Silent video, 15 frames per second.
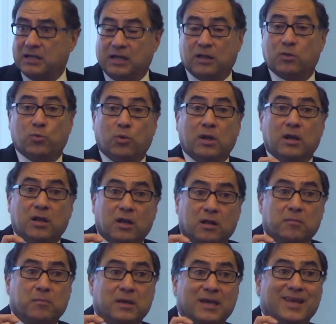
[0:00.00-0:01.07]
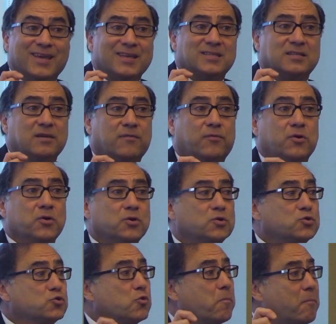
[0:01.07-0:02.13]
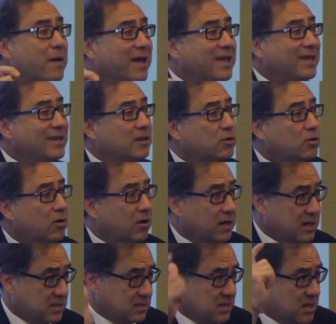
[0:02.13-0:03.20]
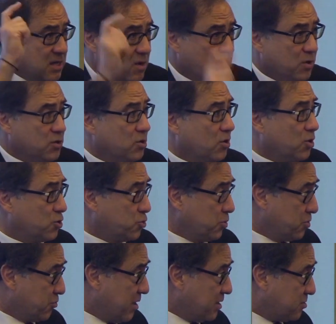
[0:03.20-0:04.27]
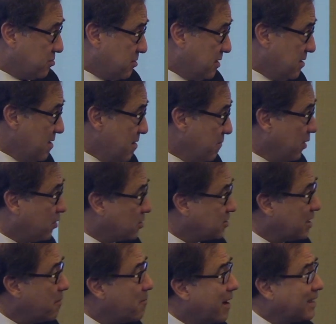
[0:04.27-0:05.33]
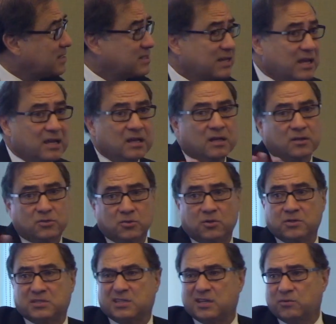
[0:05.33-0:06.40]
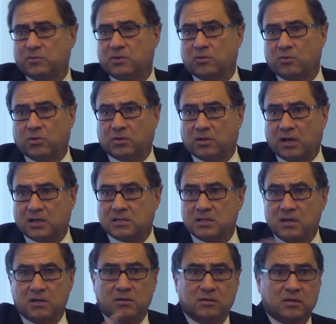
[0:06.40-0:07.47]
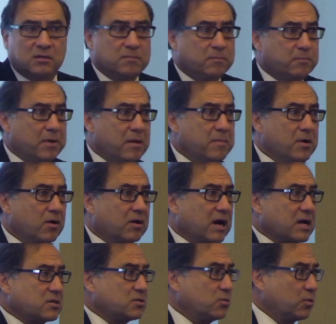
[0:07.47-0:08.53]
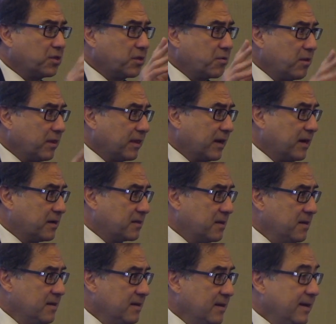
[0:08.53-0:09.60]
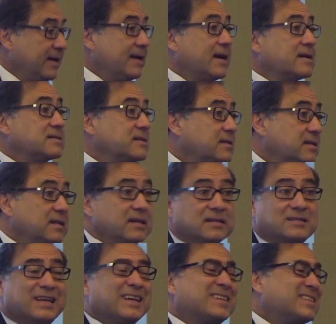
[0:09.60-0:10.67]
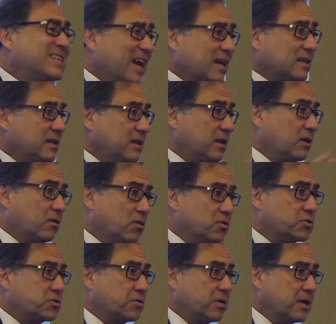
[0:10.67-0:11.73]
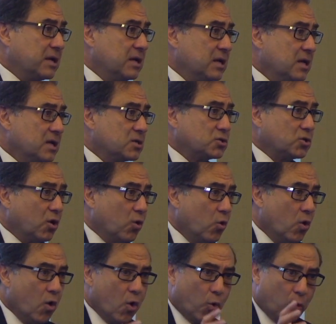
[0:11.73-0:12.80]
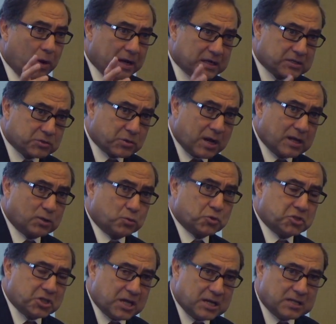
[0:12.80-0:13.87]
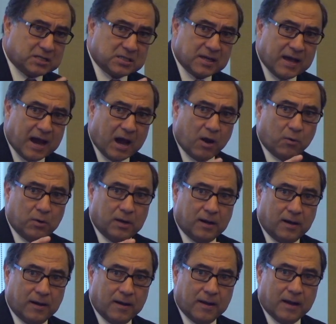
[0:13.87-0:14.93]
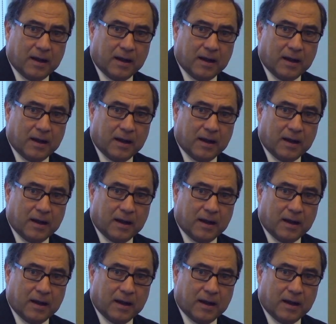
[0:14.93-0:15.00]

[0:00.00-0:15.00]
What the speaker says: it will not be easy for you to pay in dollars when you go to a restaurant, because they might say, sorry sir, we don't want dollars, pay me on cash or with credit card. In Argentina, it's exactly the contrary. So we are trying to change our